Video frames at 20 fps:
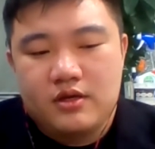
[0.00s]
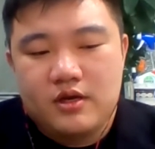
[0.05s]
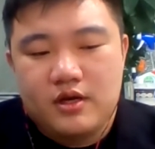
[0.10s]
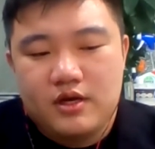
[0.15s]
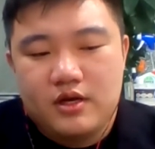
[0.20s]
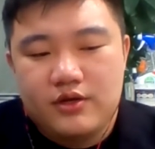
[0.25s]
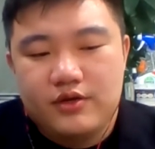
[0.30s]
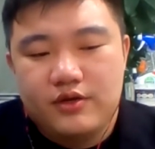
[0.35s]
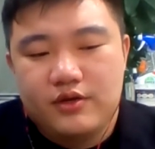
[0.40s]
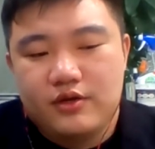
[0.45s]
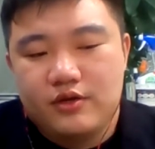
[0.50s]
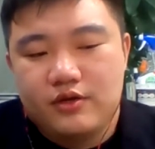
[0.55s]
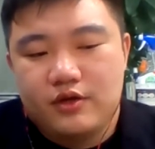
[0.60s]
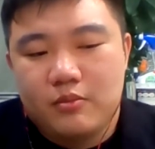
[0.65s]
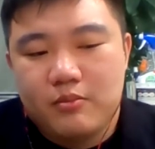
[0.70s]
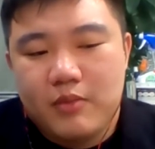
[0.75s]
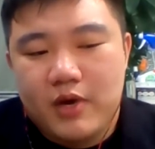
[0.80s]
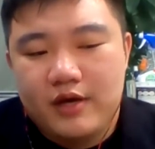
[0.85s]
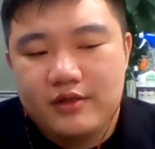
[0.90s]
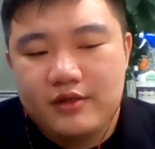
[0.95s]

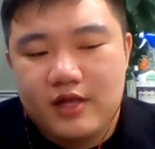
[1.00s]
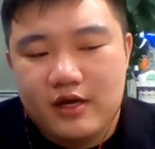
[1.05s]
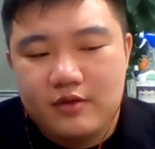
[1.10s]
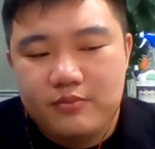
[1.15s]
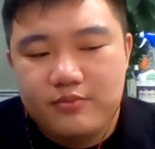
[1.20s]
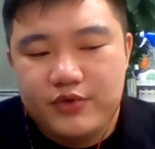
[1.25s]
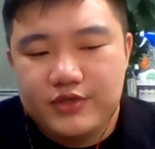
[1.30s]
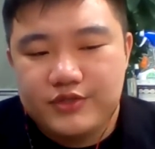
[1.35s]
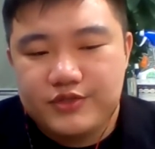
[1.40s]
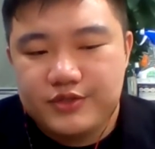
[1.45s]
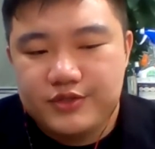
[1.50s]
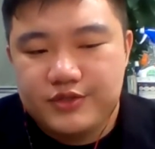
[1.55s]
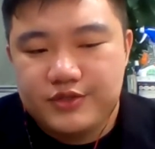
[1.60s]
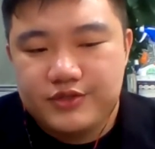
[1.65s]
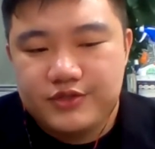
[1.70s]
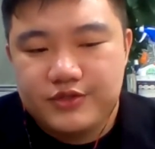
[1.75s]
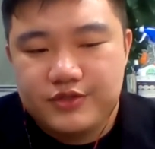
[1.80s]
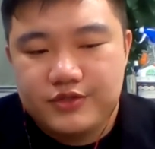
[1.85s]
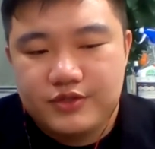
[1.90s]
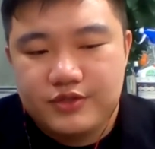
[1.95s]
My line of
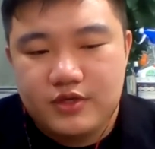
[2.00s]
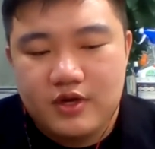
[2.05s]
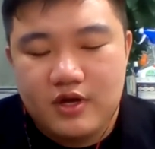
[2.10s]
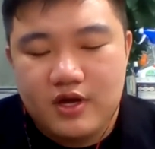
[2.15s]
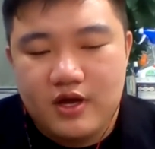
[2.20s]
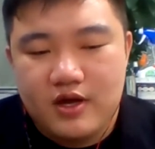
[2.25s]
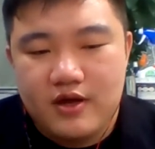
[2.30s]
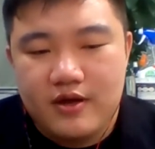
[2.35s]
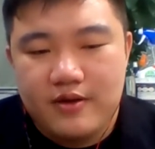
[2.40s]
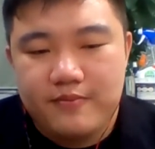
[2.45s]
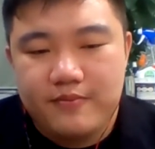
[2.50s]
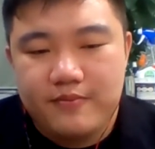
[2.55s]
business, I